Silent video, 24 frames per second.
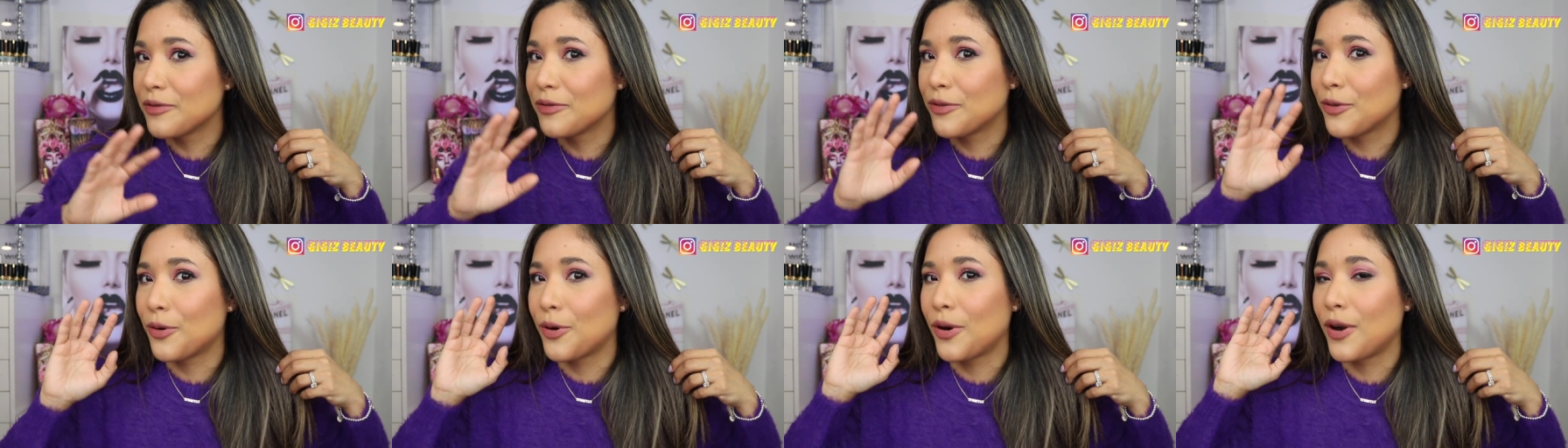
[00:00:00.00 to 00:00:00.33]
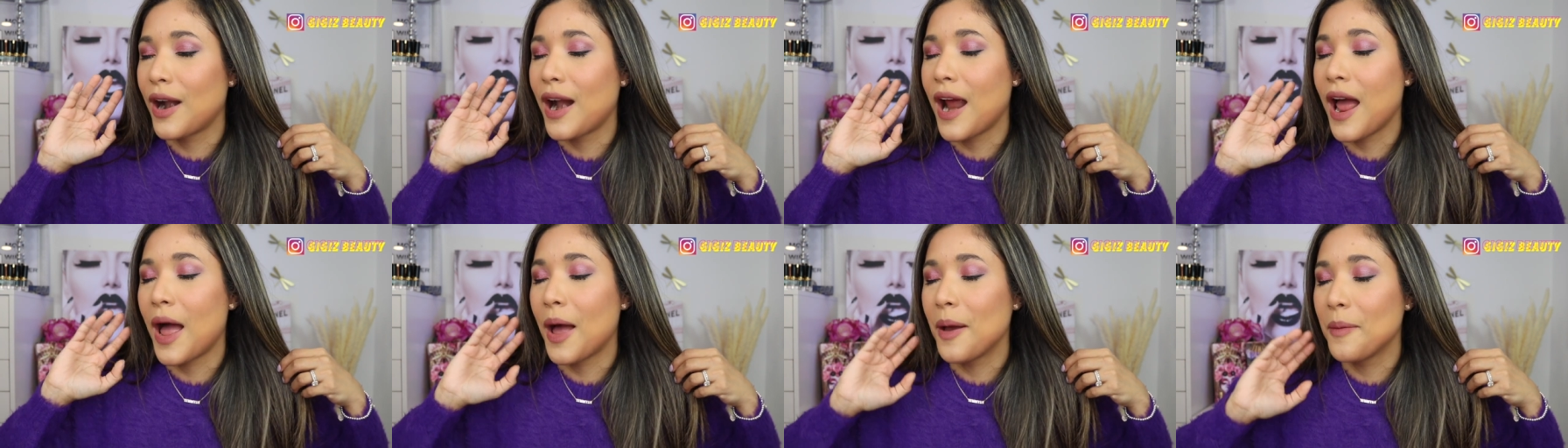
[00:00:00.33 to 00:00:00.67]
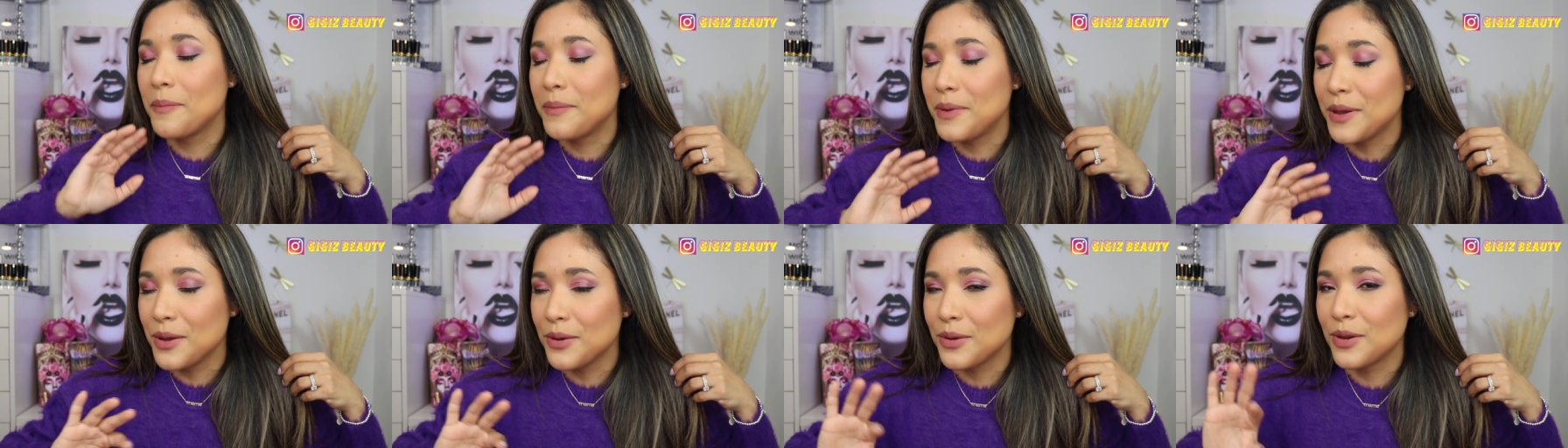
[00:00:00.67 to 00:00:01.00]
for
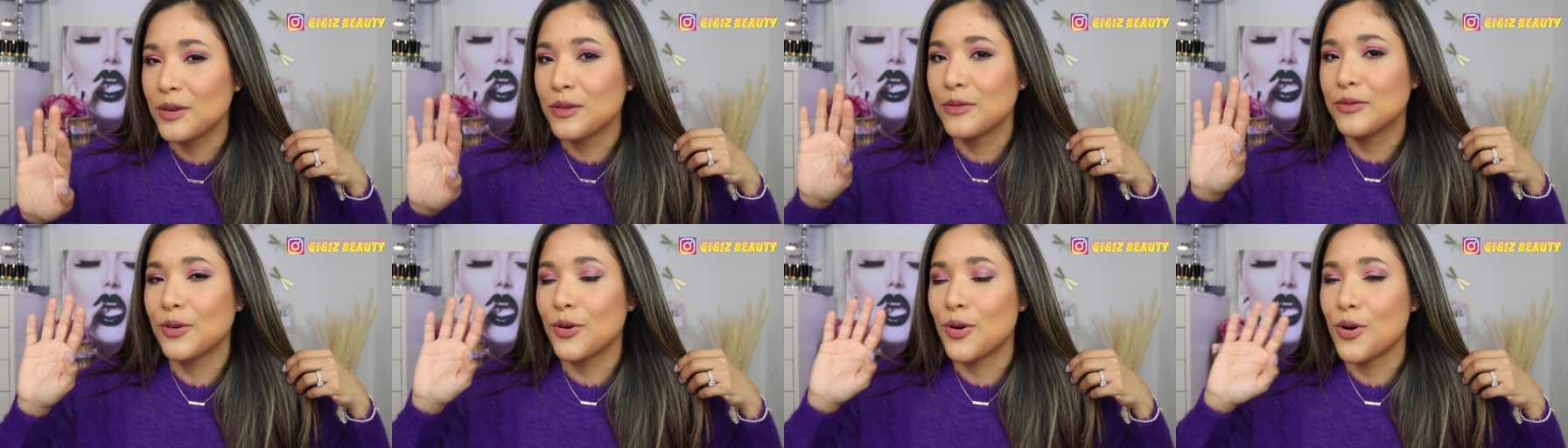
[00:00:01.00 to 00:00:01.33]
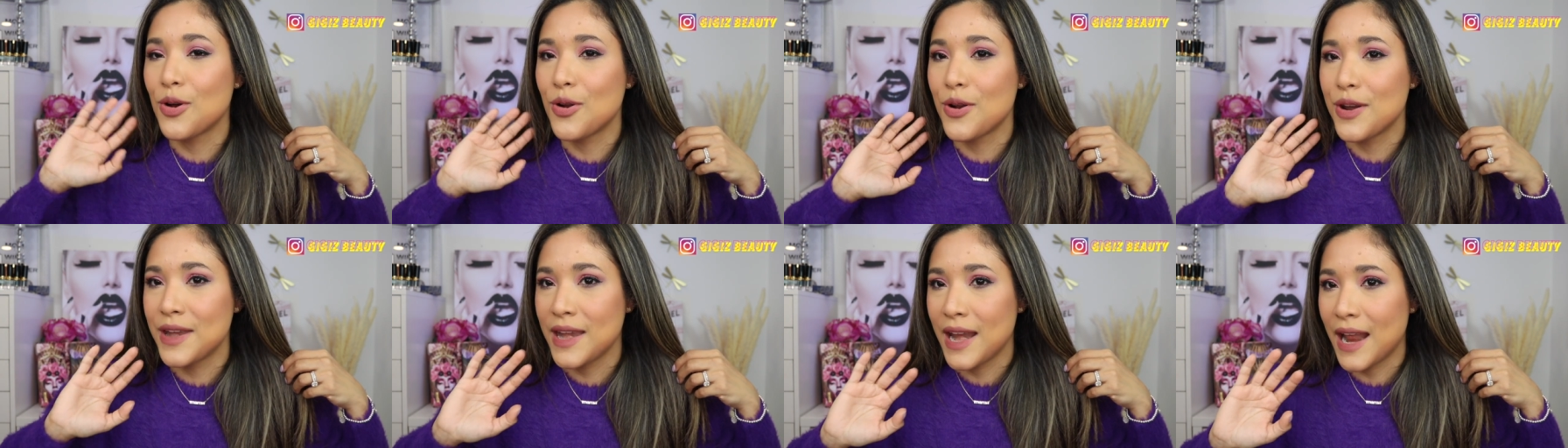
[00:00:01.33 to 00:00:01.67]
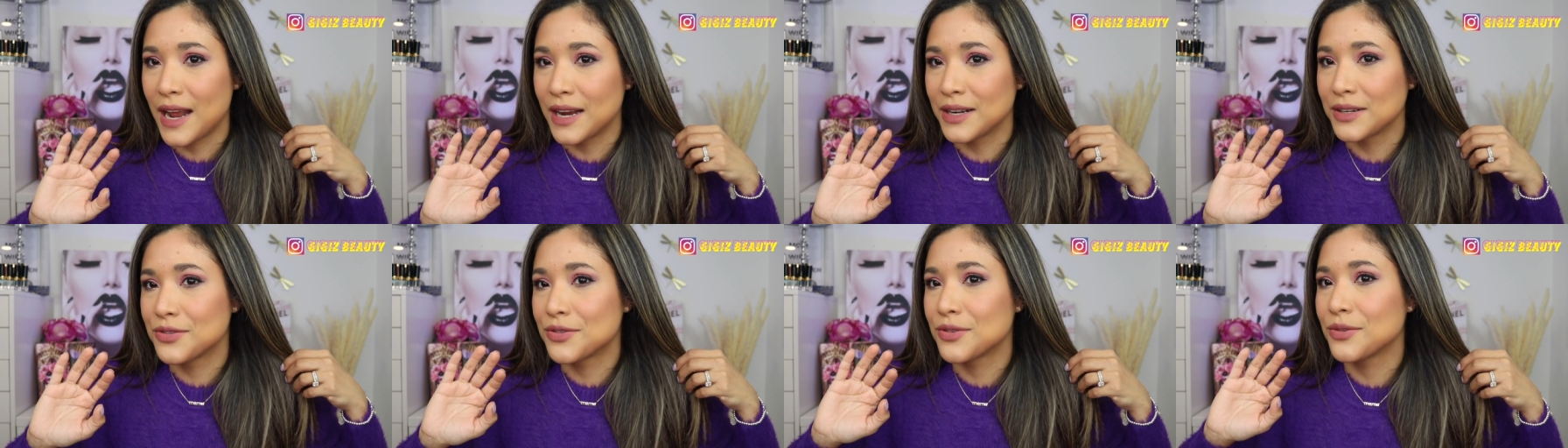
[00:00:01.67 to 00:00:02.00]
a beautiful
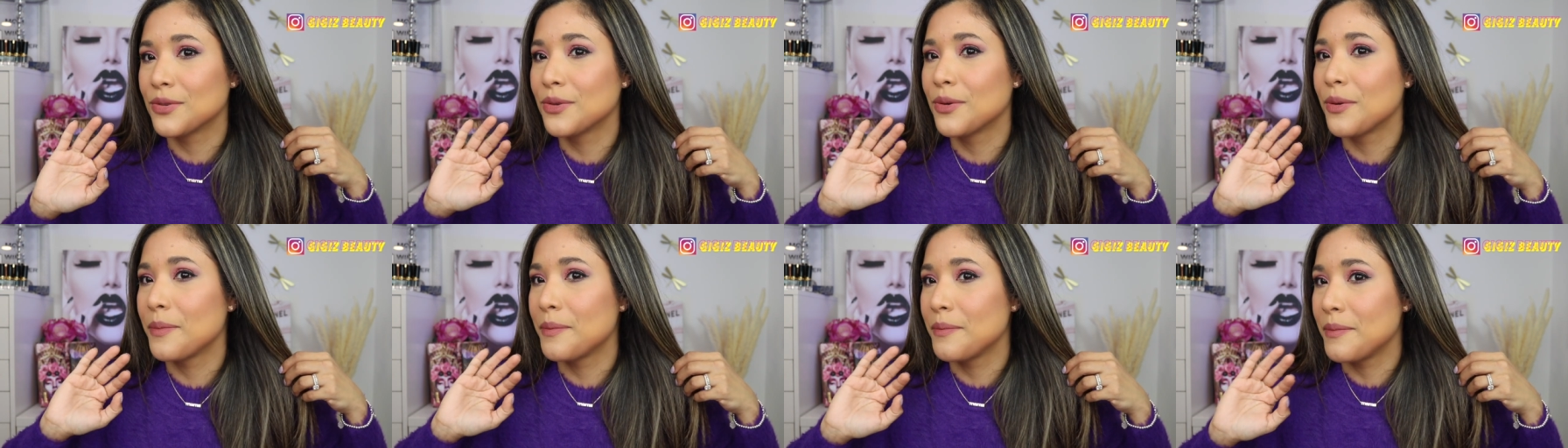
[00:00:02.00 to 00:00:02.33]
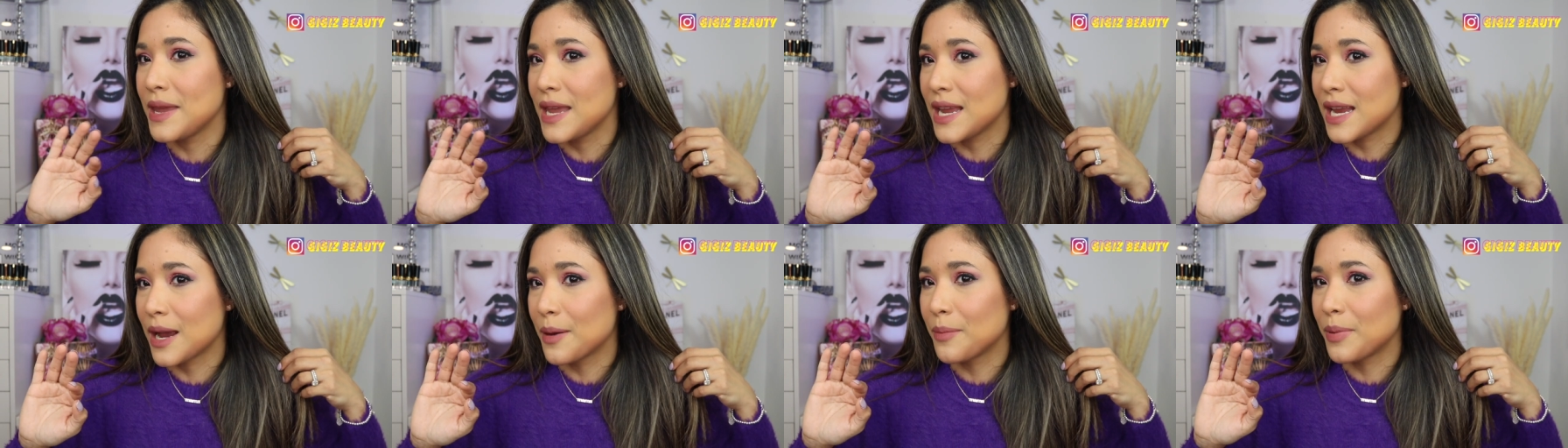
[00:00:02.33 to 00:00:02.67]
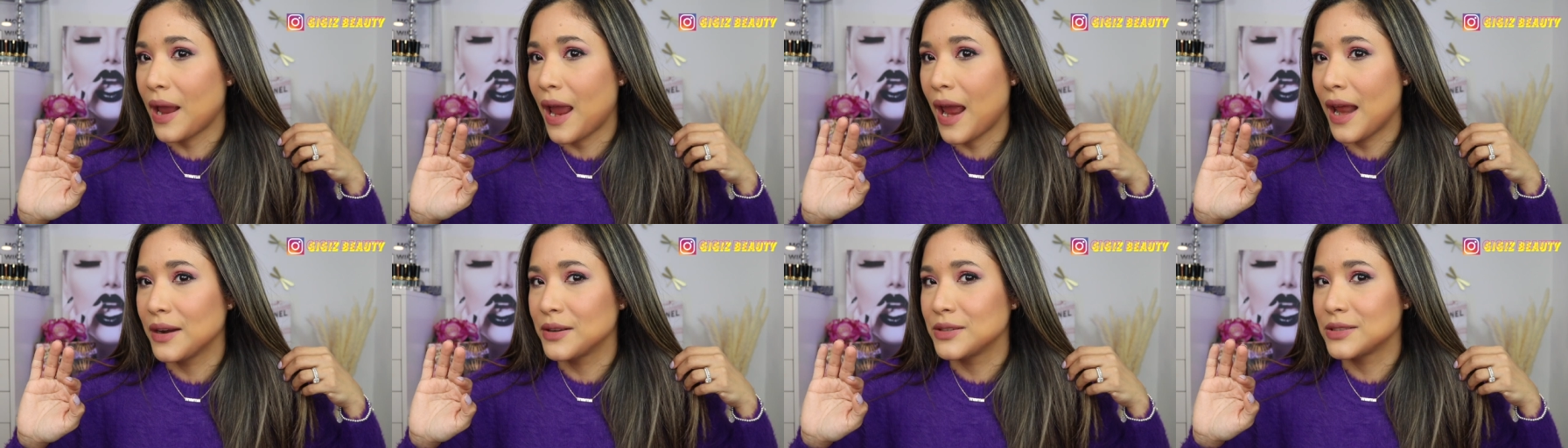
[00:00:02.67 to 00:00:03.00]
natural
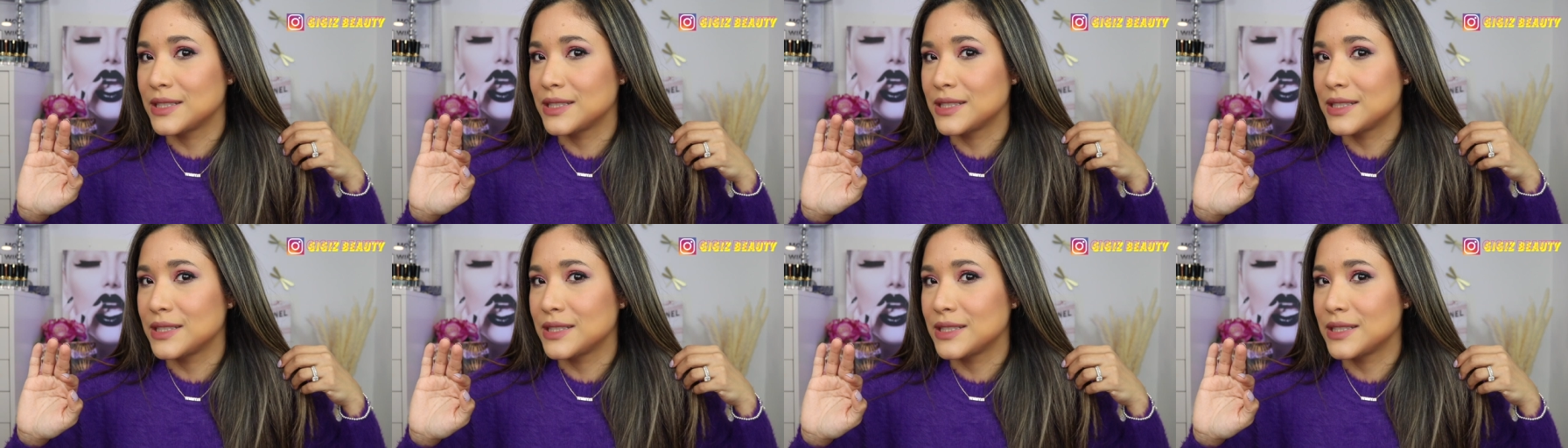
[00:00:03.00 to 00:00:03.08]
makeup kind